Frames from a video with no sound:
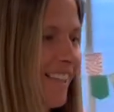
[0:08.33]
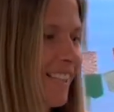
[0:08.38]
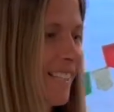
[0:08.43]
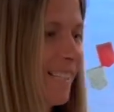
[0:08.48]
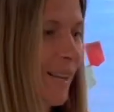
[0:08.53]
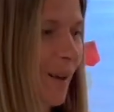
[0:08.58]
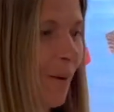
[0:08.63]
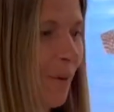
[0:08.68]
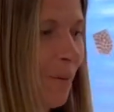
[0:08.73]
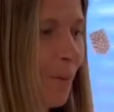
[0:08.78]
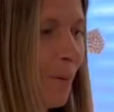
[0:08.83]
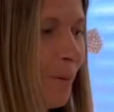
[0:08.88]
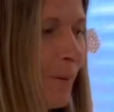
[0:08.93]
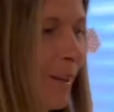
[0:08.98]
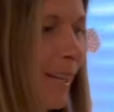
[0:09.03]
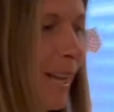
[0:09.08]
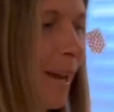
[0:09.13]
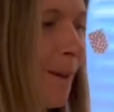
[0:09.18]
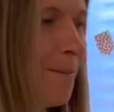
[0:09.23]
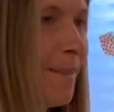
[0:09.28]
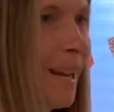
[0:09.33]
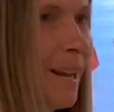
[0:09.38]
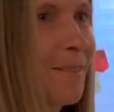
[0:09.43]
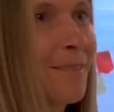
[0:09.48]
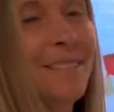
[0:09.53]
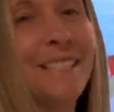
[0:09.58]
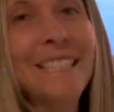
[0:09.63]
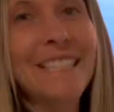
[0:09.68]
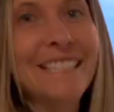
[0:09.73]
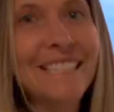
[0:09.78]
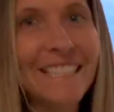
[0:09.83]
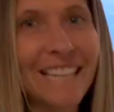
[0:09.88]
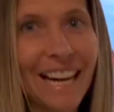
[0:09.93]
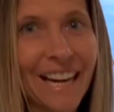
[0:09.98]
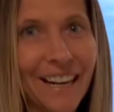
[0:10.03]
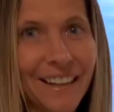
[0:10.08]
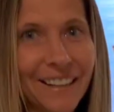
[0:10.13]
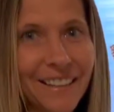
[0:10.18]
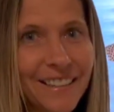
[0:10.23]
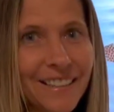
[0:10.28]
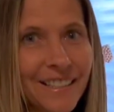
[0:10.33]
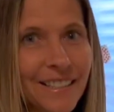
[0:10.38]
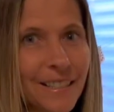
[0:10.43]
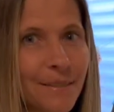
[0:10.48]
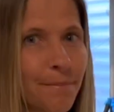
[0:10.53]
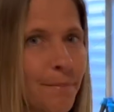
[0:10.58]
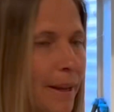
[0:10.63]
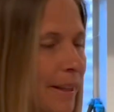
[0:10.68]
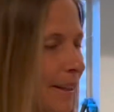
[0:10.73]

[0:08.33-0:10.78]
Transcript: So when we come downstairs, my